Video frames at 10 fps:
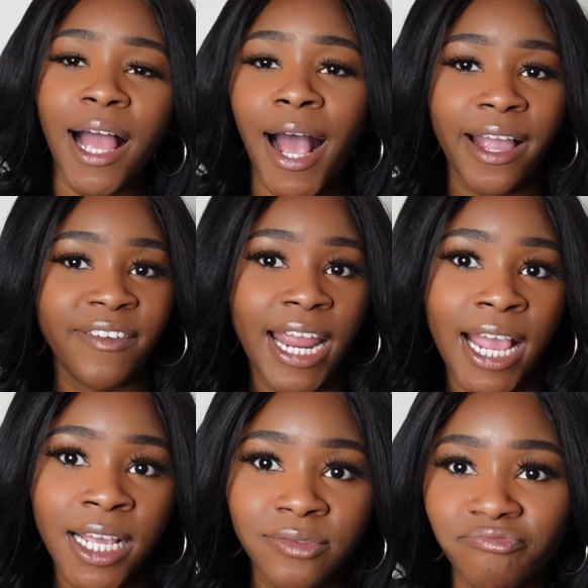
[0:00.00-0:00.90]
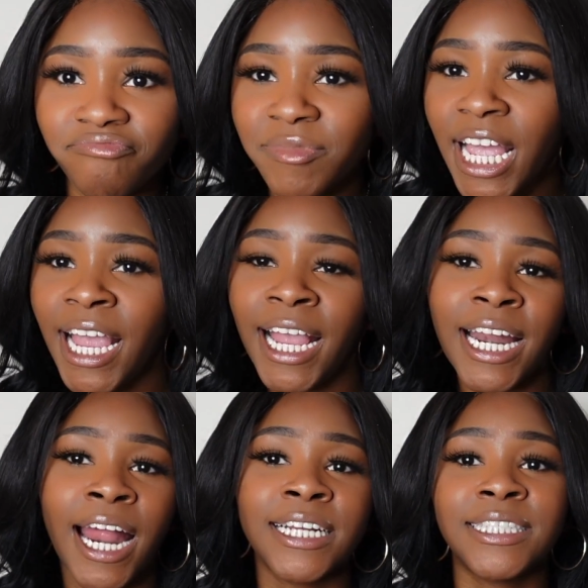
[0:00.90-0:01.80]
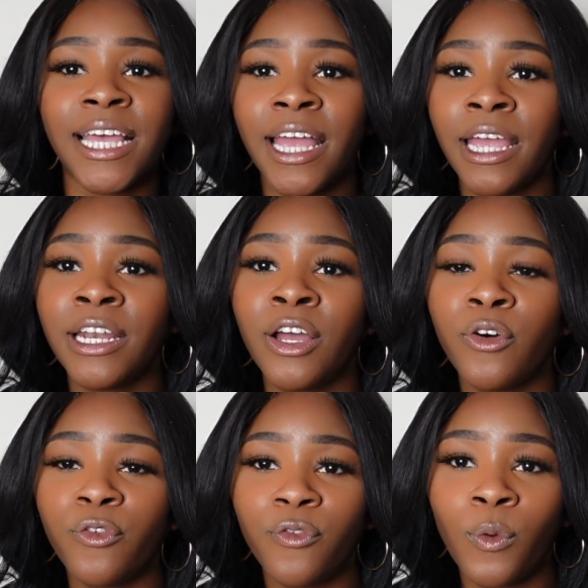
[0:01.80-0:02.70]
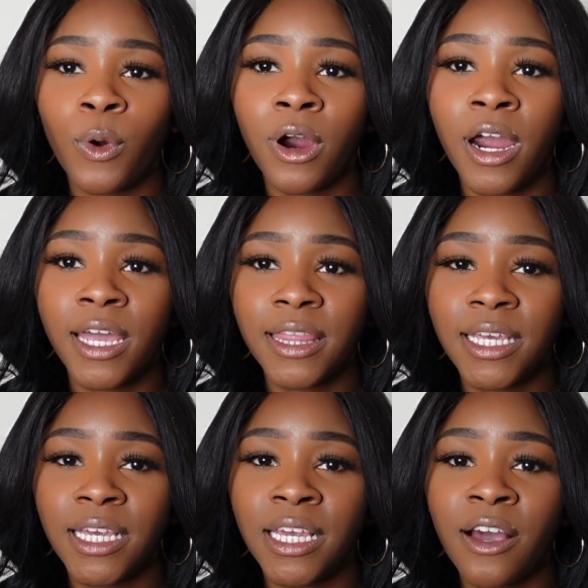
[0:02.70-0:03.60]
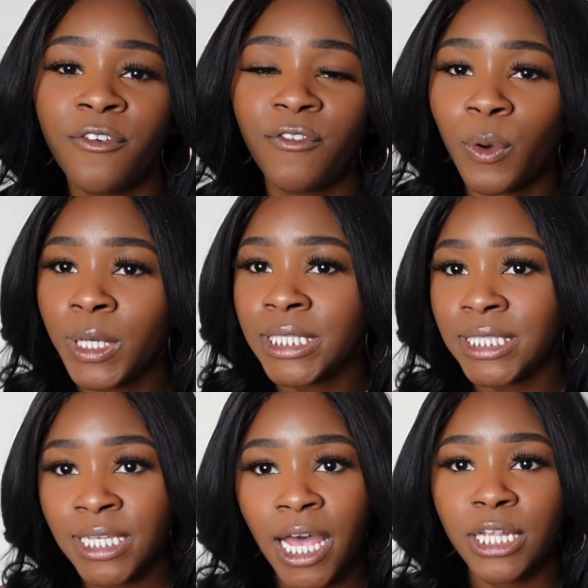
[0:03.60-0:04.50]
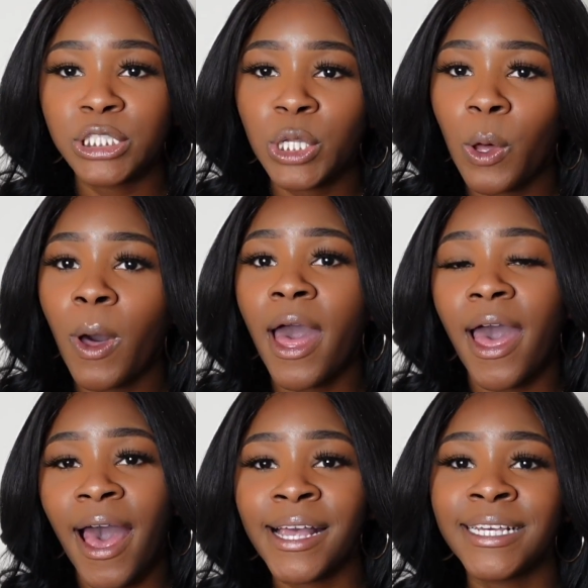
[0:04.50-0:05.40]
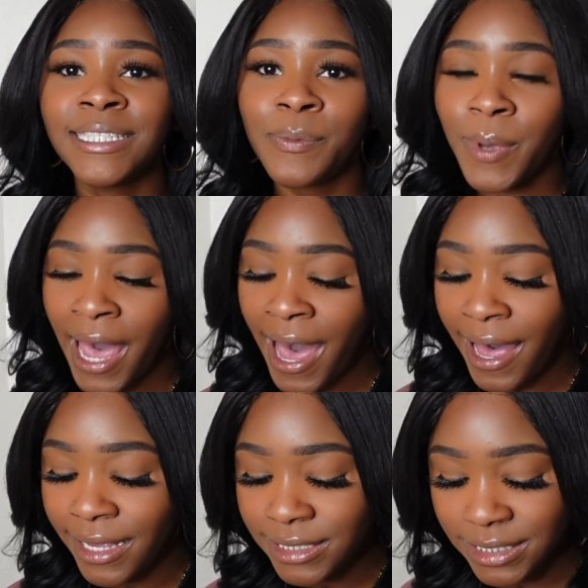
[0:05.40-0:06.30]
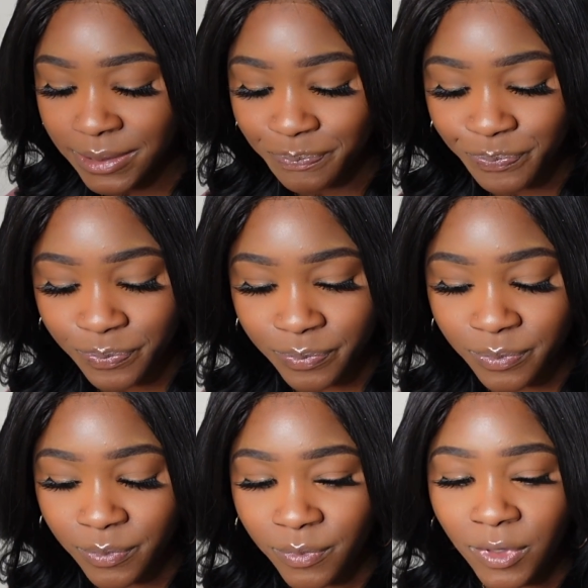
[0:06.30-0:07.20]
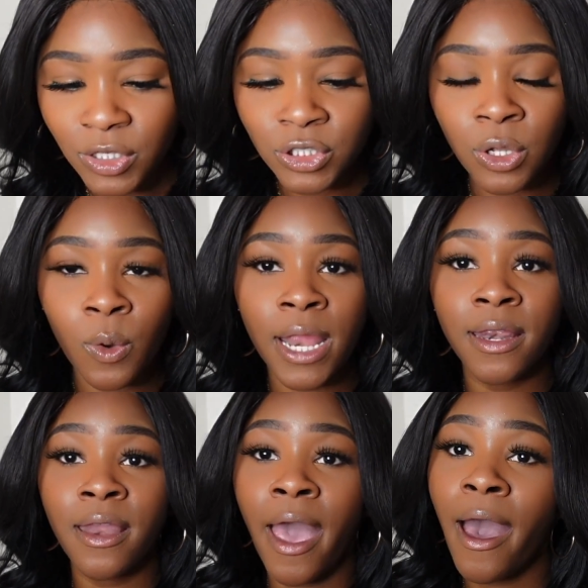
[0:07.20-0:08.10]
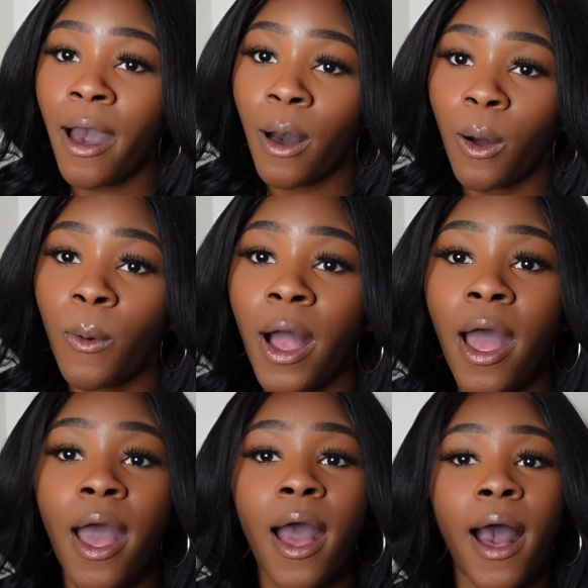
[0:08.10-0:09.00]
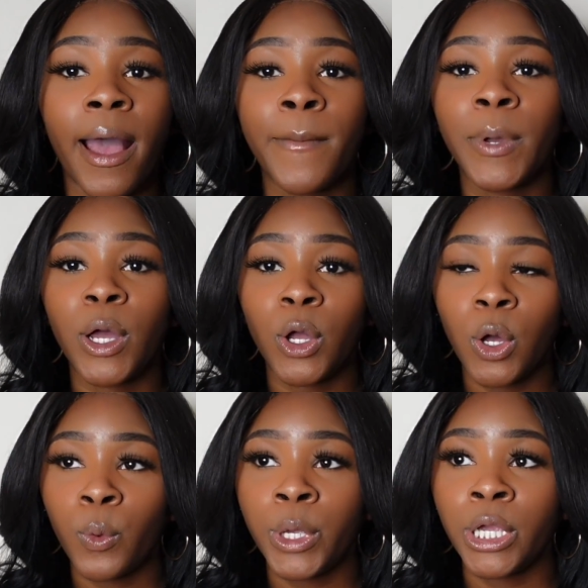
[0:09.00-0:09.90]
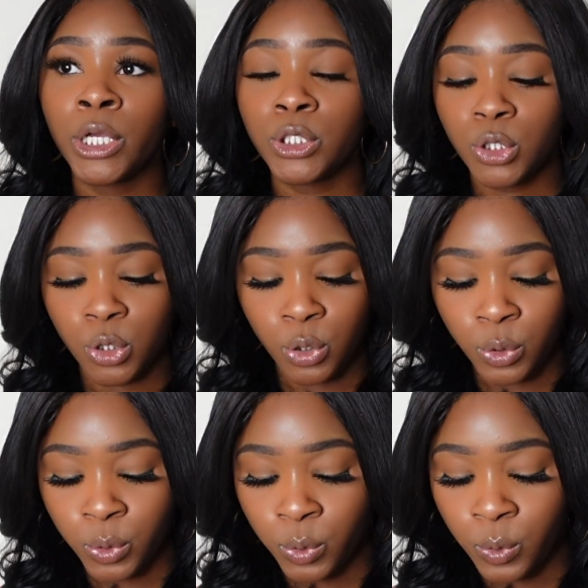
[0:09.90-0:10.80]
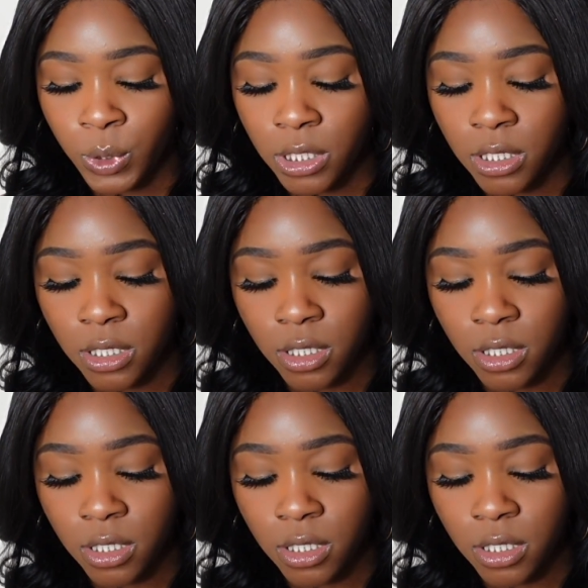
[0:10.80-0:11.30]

give it an 8 out of 10 for the focus test. So I guess it passed. So and now I'm going to